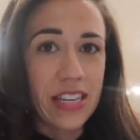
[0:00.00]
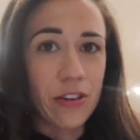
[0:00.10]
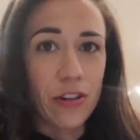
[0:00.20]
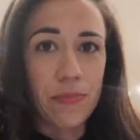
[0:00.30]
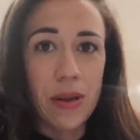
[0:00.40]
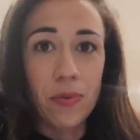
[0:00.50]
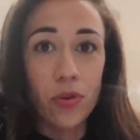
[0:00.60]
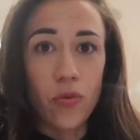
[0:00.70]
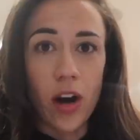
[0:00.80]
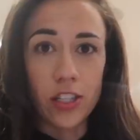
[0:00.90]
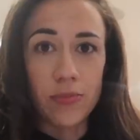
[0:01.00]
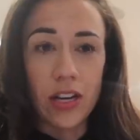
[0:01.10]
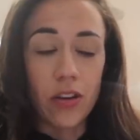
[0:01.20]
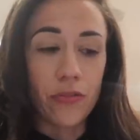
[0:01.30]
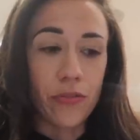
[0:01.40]
I know there are people who watch
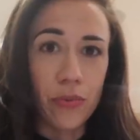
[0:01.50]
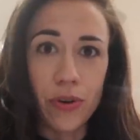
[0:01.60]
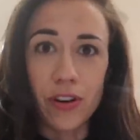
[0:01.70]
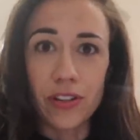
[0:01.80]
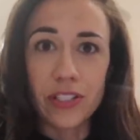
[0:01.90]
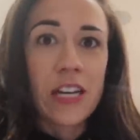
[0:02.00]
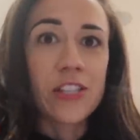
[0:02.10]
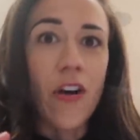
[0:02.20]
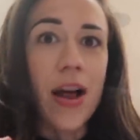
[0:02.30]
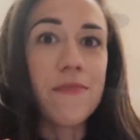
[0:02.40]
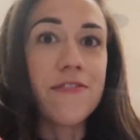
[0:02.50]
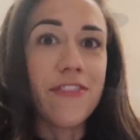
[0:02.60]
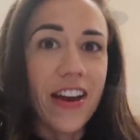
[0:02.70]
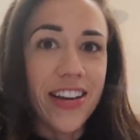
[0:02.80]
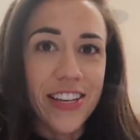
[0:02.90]
me all over the world, so I'm
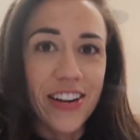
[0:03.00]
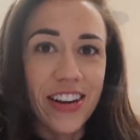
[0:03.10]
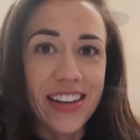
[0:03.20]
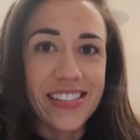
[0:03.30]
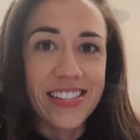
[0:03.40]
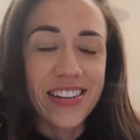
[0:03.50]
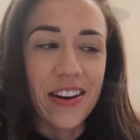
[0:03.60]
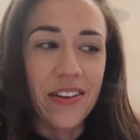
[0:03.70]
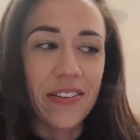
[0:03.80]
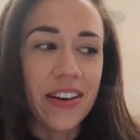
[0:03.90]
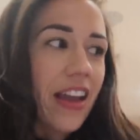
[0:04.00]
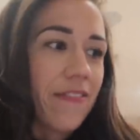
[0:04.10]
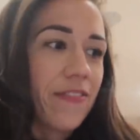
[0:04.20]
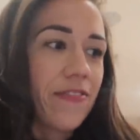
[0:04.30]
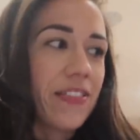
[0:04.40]
very curious to know
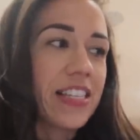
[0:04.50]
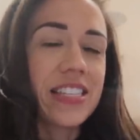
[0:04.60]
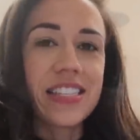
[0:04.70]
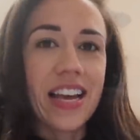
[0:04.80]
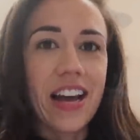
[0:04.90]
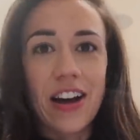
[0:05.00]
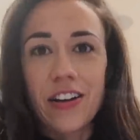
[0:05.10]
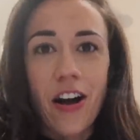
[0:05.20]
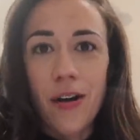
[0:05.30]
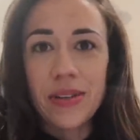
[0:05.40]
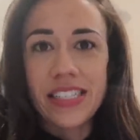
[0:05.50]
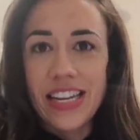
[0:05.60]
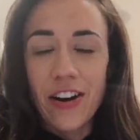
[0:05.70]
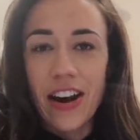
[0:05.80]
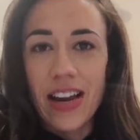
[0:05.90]
if this is like a common
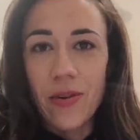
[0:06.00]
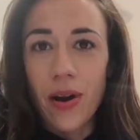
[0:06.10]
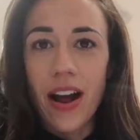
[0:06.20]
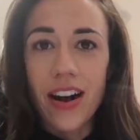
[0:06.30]
dinner anywhere